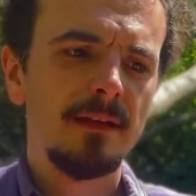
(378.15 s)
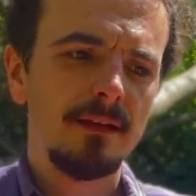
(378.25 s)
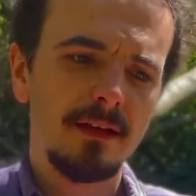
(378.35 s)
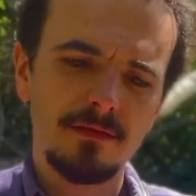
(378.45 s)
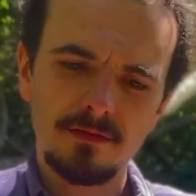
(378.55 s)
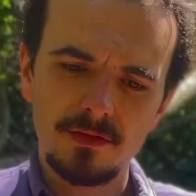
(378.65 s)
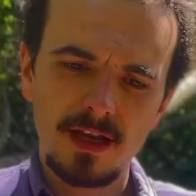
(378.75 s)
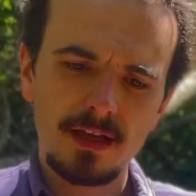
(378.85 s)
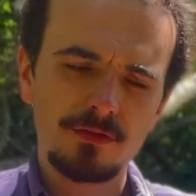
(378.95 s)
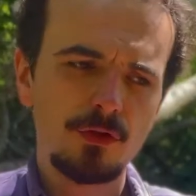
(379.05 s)
Okay,
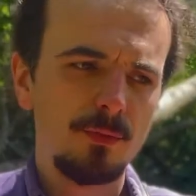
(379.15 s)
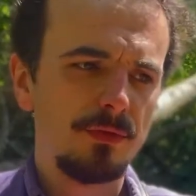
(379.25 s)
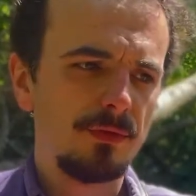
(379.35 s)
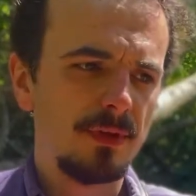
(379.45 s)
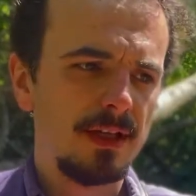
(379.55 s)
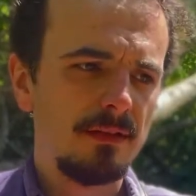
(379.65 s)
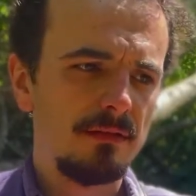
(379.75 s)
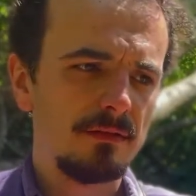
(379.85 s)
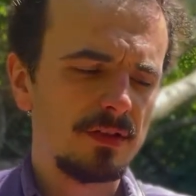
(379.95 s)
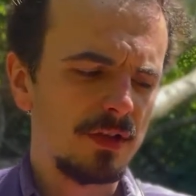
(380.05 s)
next group of 3
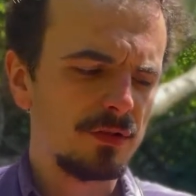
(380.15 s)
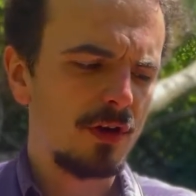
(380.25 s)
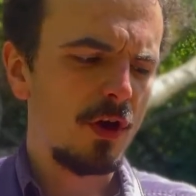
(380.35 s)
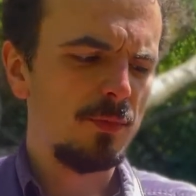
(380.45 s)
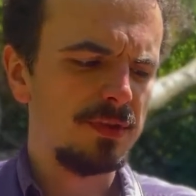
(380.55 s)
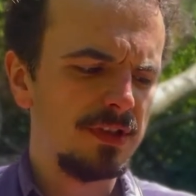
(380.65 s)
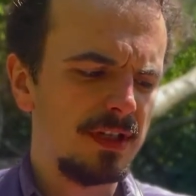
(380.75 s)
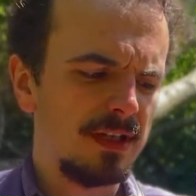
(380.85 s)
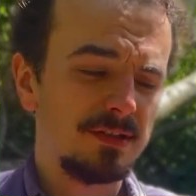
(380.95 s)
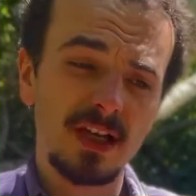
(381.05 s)
starts on open
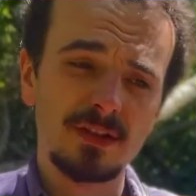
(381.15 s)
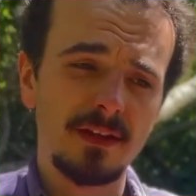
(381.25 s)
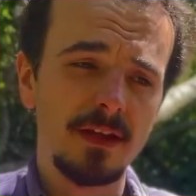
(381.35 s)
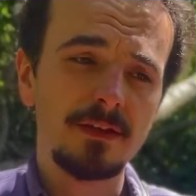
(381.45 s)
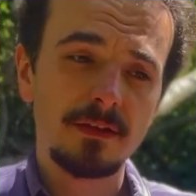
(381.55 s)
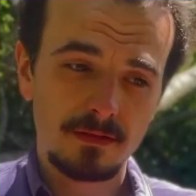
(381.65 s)
D, sounds like this.